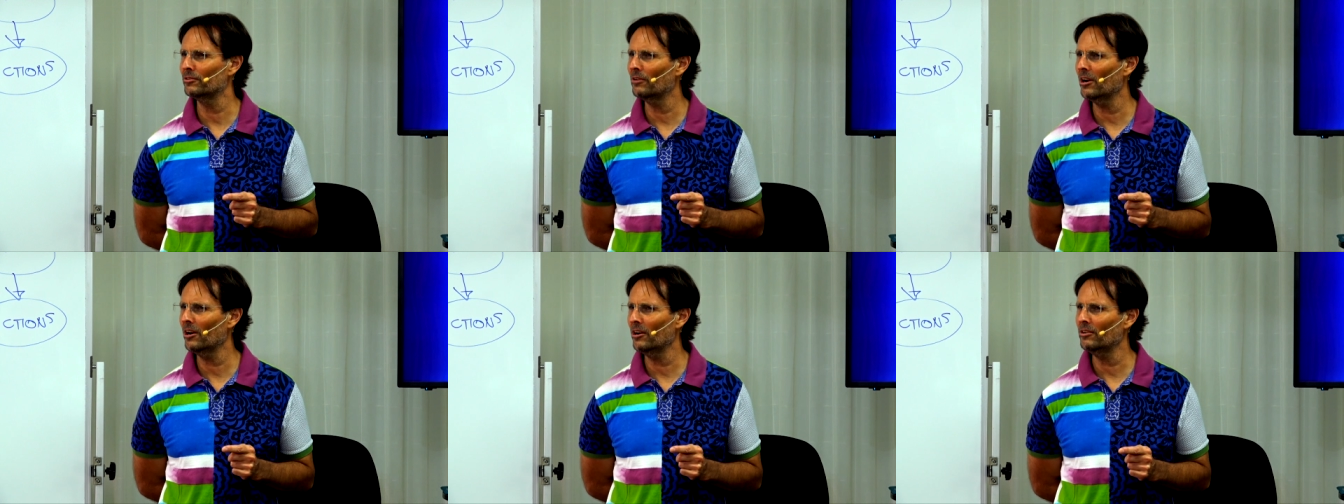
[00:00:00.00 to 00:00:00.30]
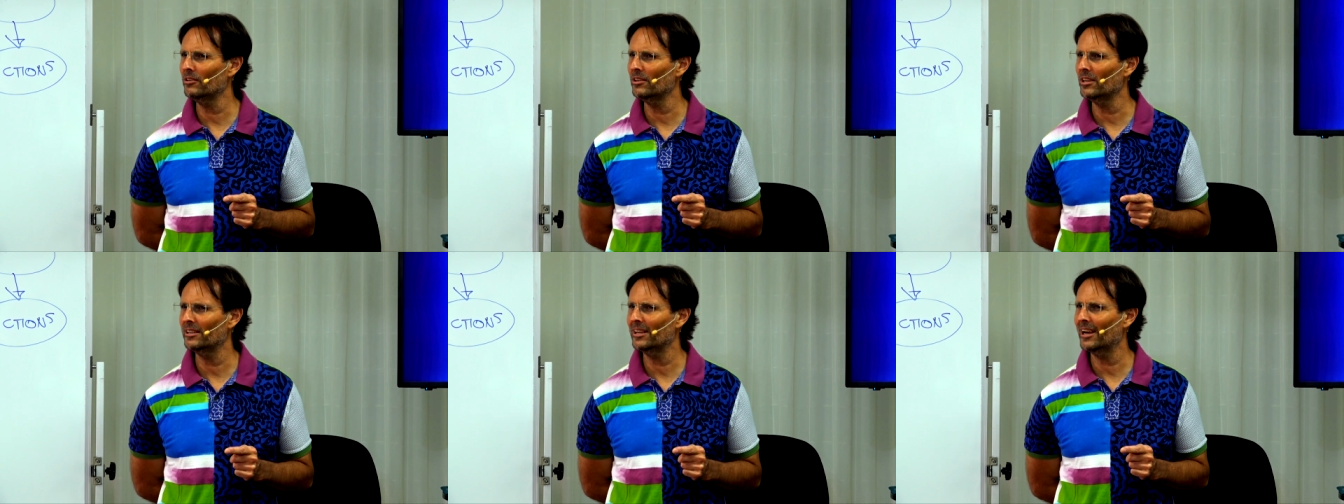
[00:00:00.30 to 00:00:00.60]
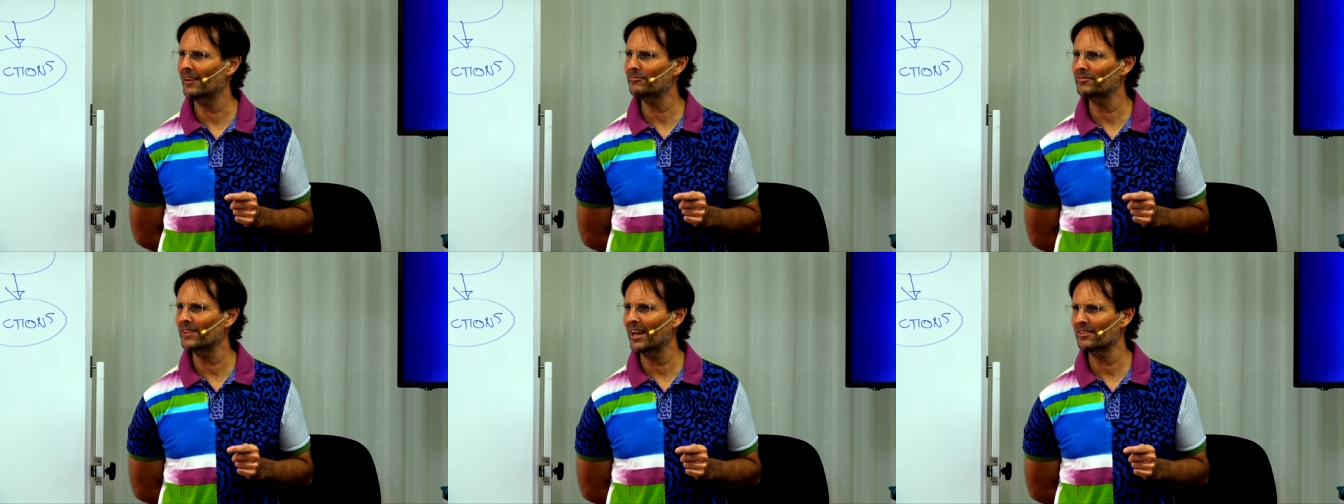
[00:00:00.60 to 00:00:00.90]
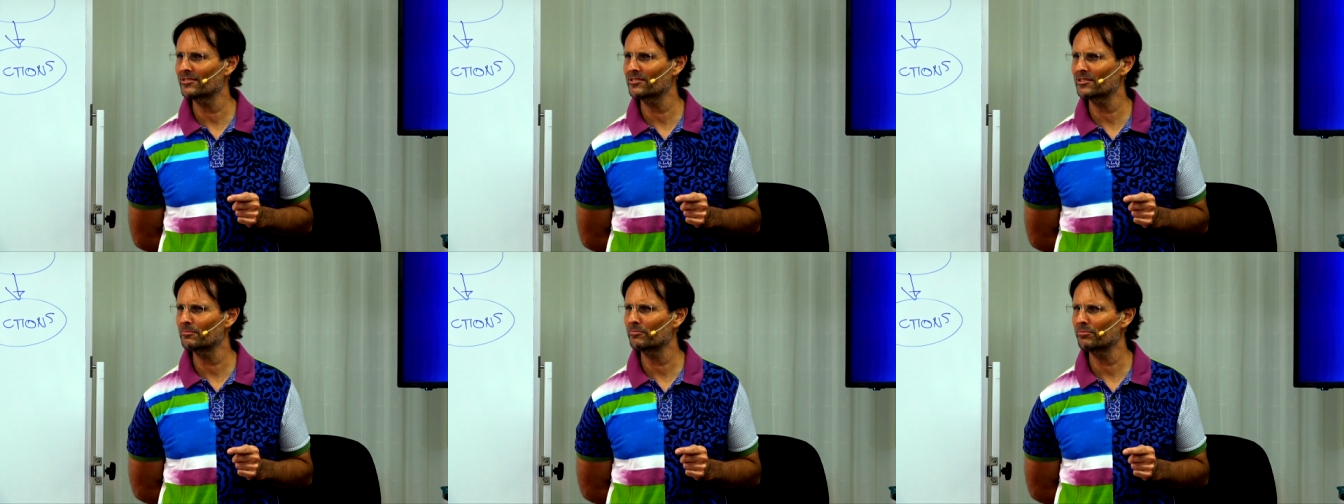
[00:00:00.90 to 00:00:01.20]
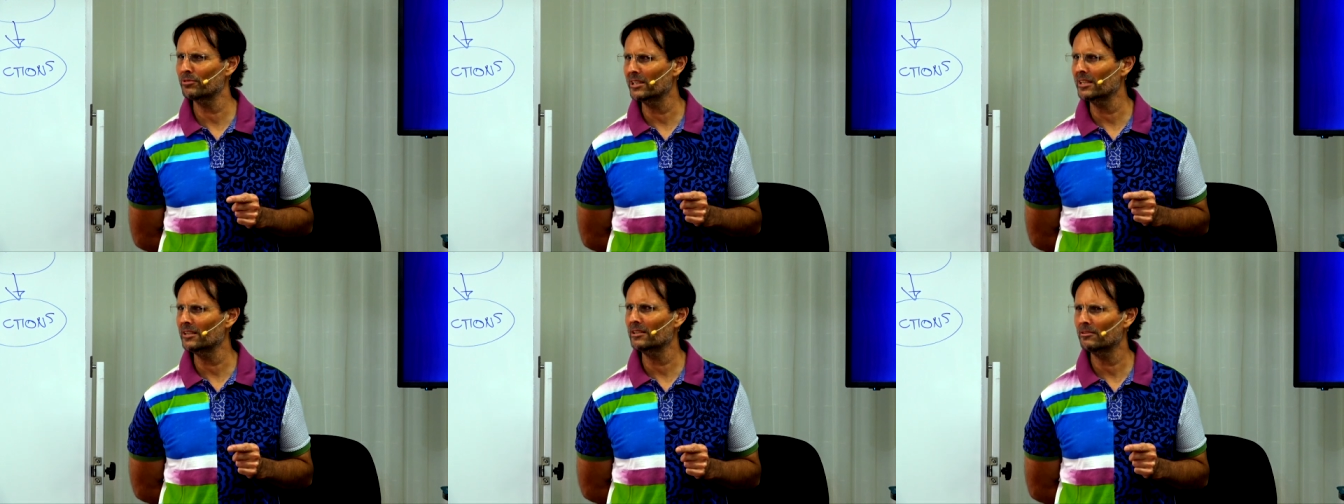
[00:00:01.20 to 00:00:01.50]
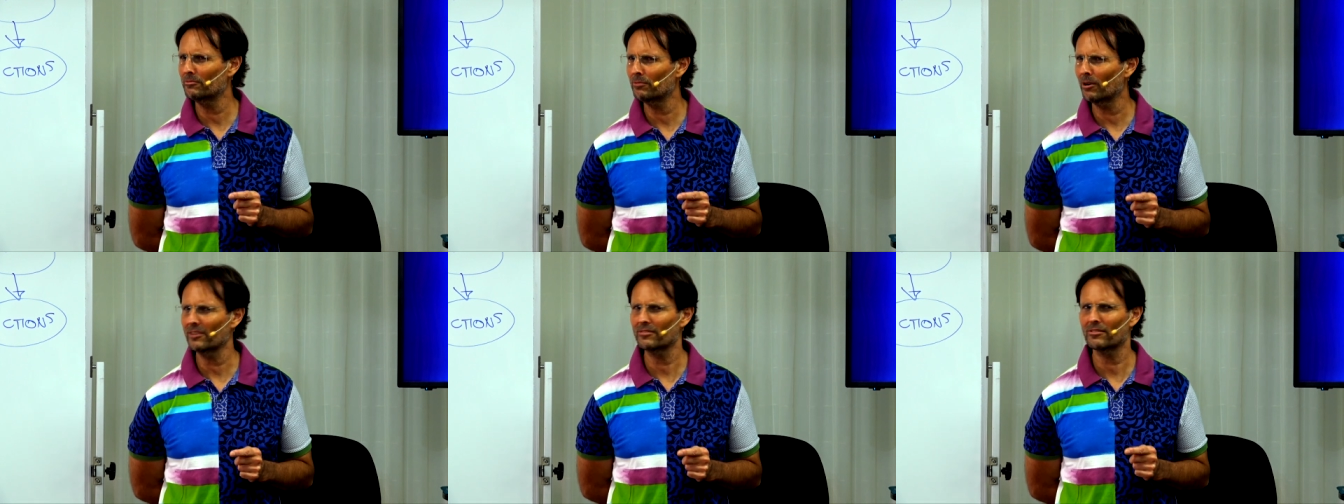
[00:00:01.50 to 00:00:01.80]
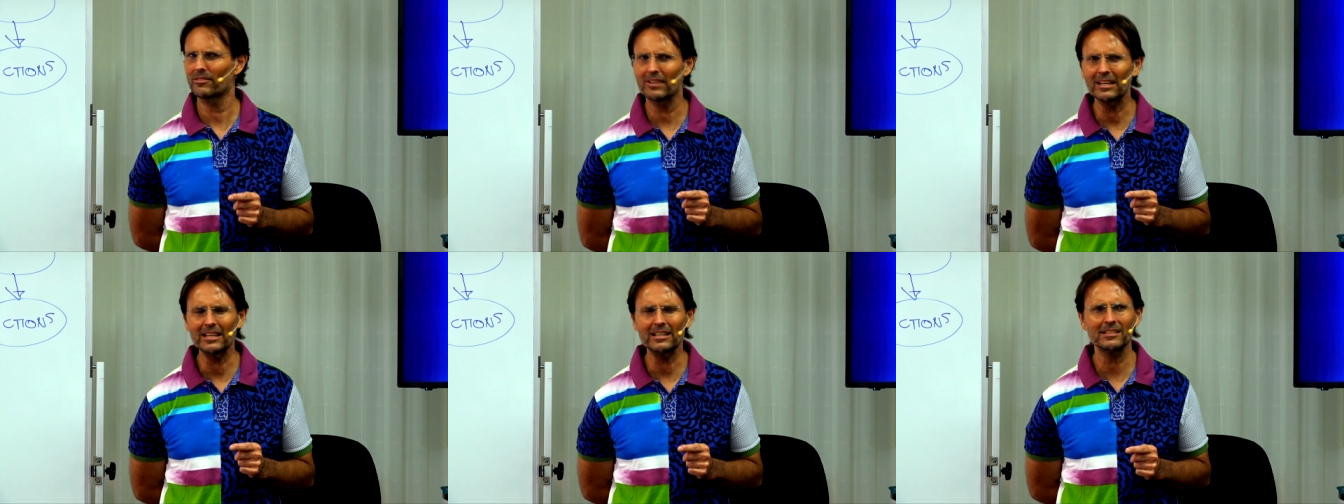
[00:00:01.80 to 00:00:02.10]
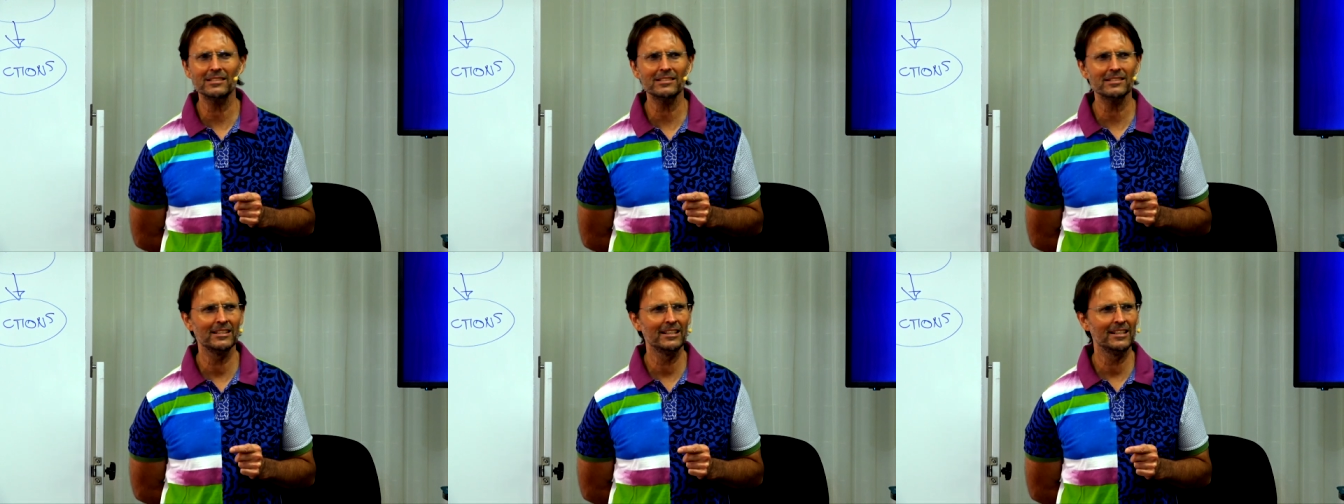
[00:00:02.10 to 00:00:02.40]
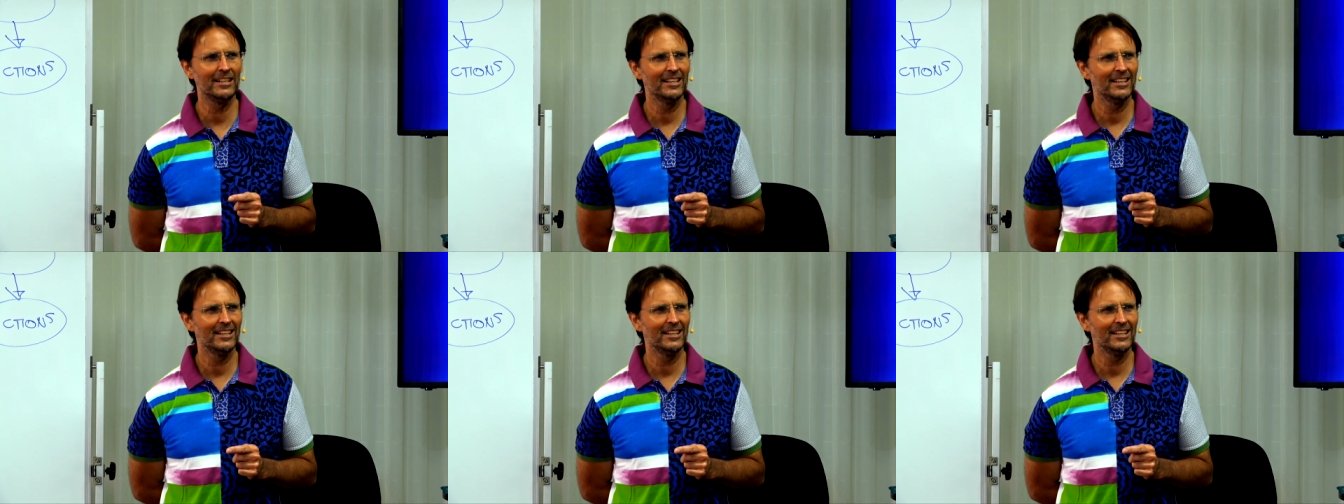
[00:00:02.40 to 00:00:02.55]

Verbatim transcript: your own and they've done some pretty rotten things,